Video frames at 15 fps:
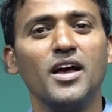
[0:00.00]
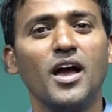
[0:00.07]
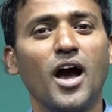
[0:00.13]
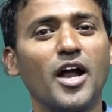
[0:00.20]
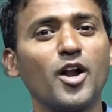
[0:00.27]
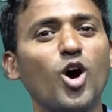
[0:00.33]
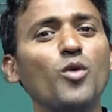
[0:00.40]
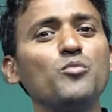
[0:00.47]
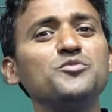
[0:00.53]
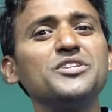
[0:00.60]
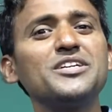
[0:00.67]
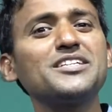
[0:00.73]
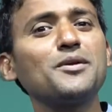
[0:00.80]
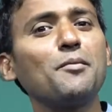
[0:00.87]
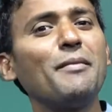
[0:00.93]
An
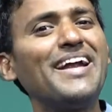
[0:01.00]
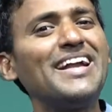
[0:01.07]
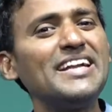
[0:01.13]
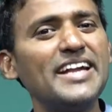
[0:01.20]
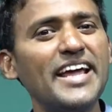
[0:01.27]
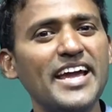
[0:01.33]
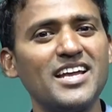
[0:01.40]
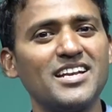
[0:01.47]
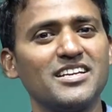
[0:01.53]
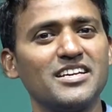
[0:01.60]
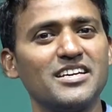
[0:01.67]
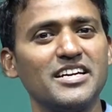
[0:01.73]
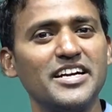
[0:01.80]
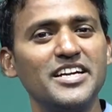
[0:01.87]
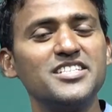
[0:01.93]
object to
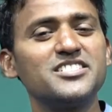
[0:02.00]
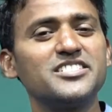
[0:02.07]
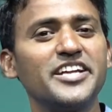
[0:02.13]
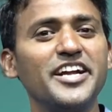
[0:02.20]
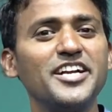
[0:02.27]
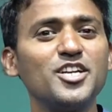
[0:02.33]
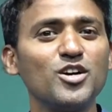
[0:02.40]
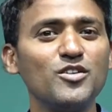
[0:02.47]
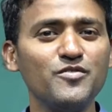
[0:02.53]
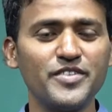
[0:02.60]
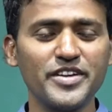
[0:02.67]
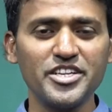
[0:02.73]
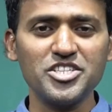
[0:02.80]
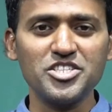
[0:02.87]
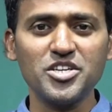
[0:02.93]
maintain its state of
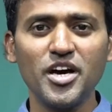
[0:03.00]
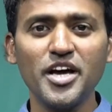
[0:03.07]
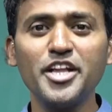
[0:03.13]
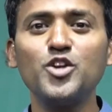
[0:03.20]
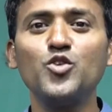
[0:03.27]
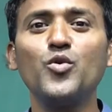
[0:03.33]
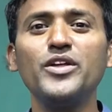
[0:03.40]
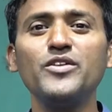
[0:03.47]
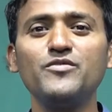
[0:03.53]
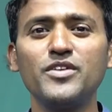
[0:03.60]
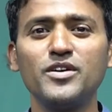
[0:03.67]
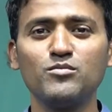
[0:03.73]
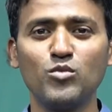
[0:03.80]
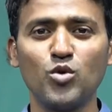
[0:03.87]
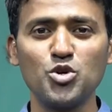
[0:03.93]
rest or
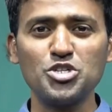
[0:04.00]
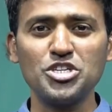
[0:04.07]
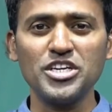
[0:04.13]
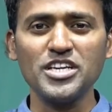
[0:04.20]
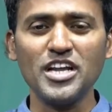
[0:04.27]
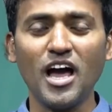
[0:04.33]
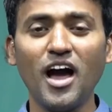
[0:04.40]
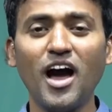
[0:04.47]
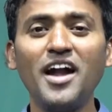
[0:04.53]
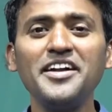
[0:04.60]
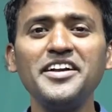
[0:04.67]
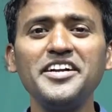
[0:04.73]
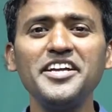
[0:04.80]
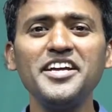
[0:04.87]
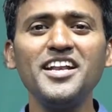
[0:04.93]
uniform motion
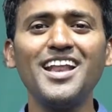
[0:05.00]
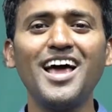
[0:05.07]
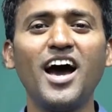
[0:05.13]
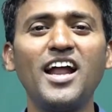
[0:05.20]
until